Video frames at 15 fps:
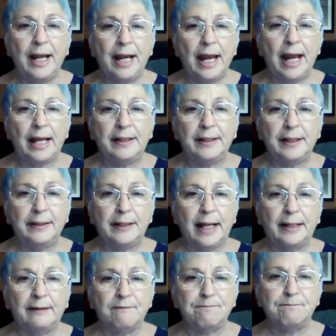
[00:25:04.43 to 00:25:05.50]
and
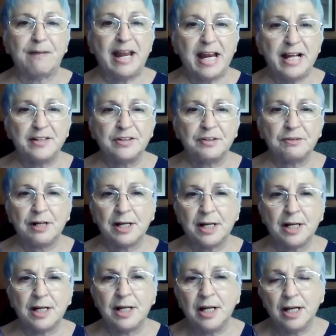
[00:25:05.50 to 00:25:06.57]
the fan's
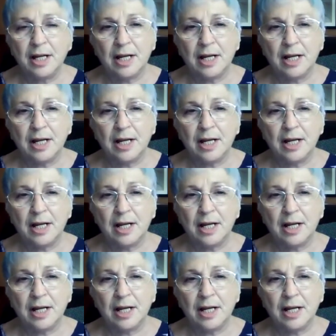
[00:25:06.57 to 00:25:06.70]
running